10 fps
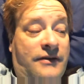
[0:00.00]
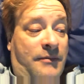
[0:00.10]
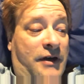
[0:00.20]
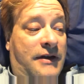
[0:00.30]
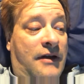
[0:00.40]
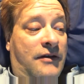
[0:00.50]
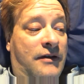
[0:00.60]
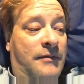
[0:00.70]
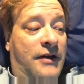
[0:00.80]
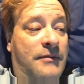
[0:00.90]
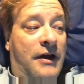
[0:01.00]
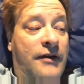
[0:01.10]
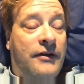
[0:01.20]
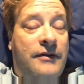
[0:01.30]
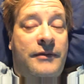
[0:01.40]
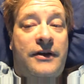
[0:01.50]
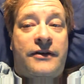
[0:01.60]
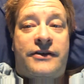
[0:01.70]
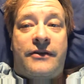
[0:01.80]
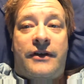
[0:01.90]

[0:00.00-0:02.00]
So I'm going to download them onto my other computer